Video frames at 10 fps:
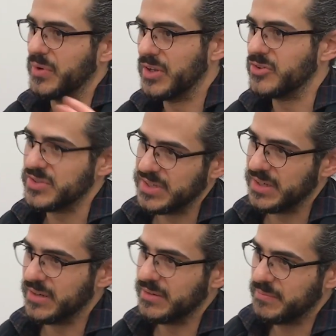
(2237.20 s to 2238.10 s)
who are
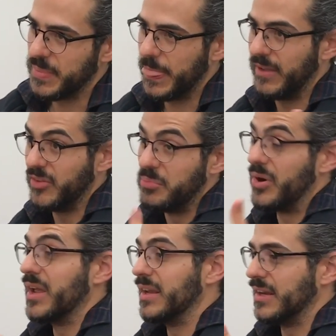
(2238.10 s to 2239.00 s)
interested in the
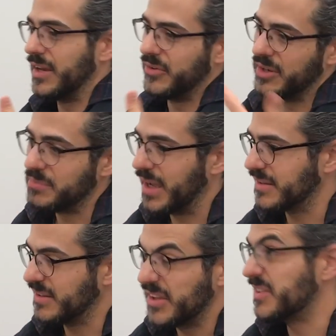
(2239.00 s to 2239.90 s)
brain and how it
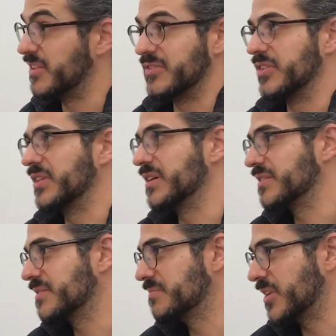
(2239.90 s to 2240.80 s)
impacts lots of different
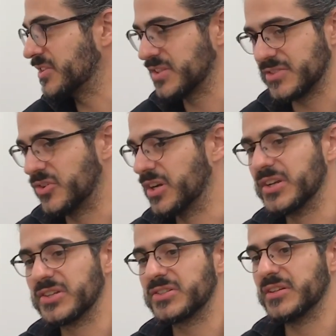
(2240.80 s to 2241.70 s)
things, not just drug
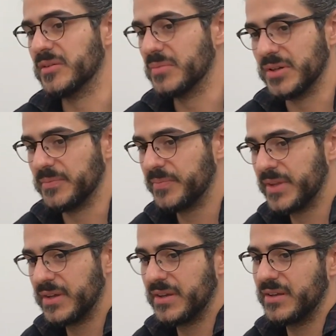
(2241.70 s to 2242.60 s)
addiction, but
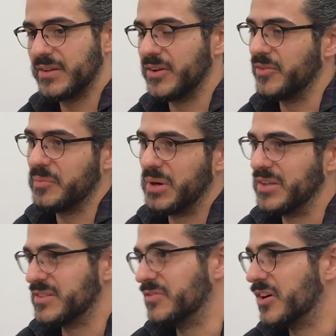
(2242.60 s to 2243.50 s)
the
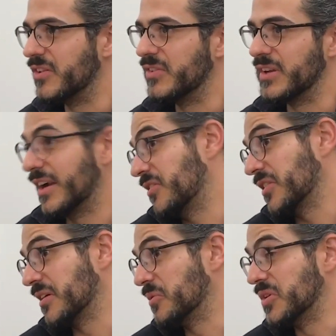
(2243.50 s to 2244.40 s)
brain's involved in
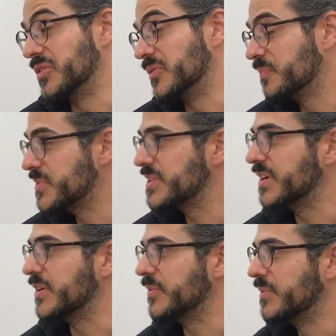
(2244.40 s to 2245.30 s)
everything we do.
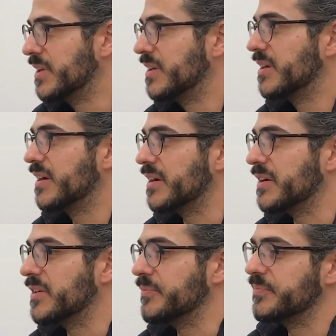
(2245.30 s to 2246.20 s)
So
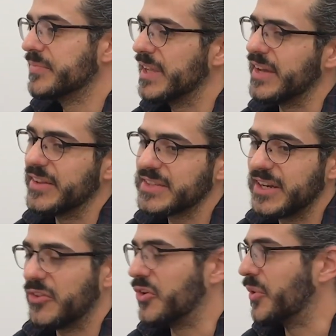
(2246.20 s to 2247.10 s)
yeah, that's
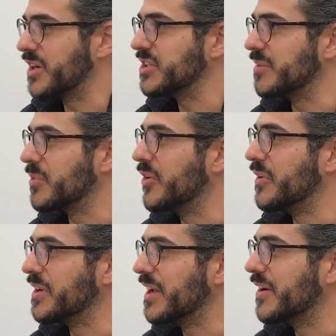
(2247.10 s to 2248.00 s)
kind of the direction I'm
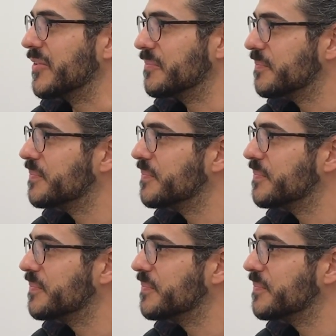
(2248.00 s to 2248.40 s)
going now.